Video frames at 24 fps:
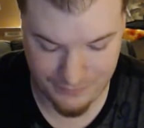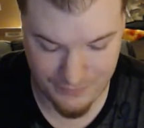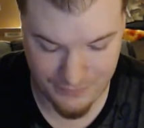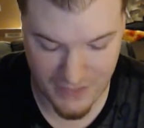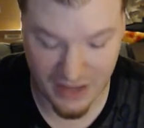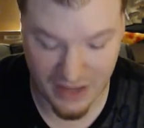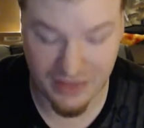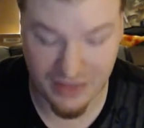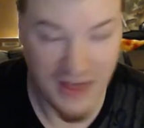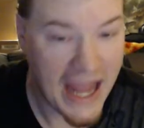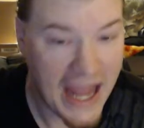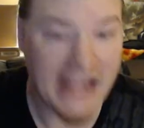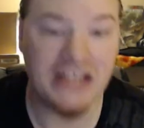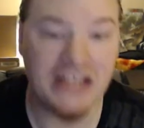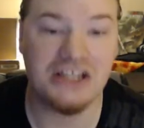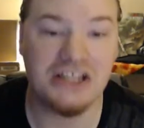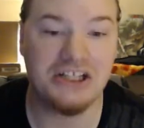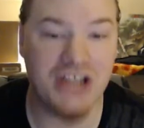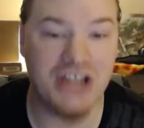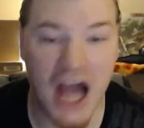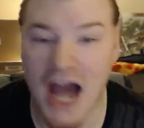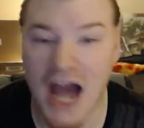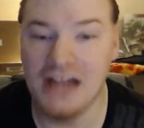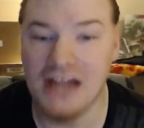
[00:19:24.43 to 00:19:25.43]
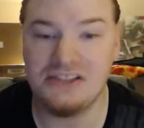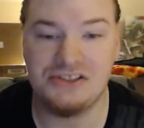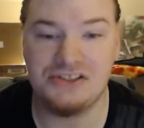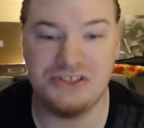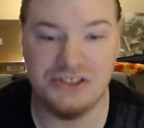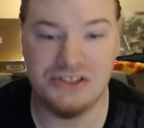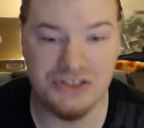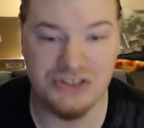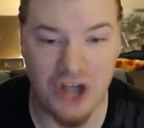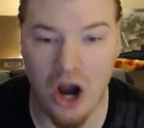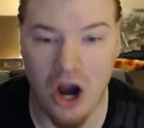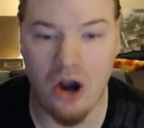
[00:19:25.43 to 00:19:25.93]
Thank God
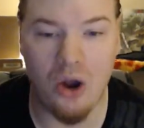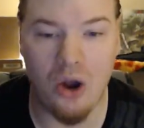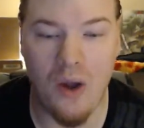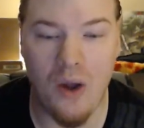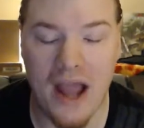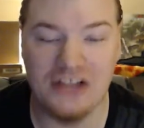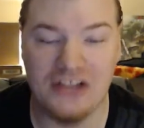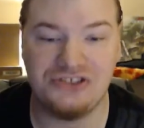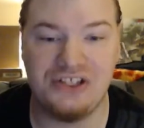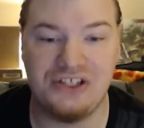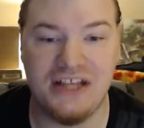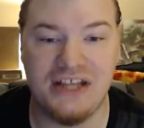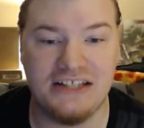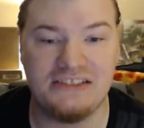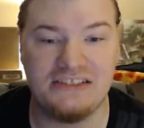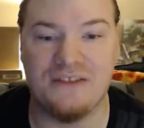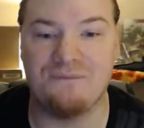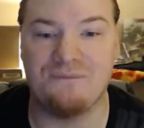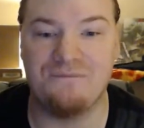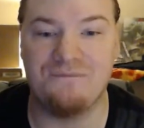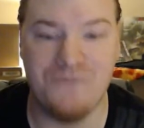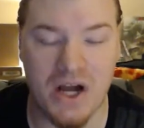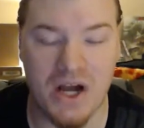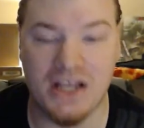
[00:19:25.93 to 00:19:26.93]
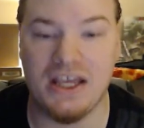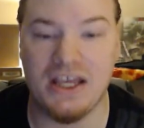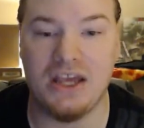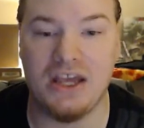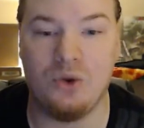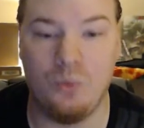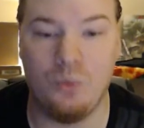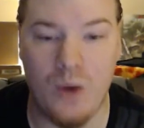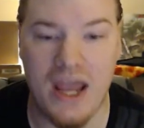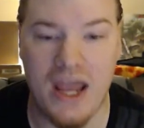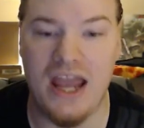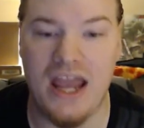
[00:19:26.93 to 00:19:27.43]
Cesaro actually gets a
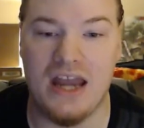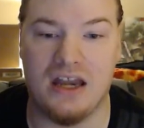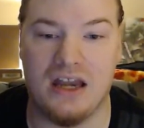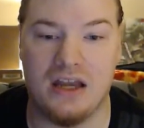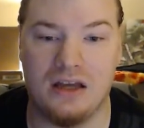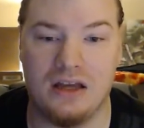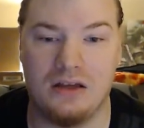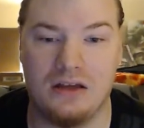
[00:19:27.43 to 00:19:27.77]
fucking win.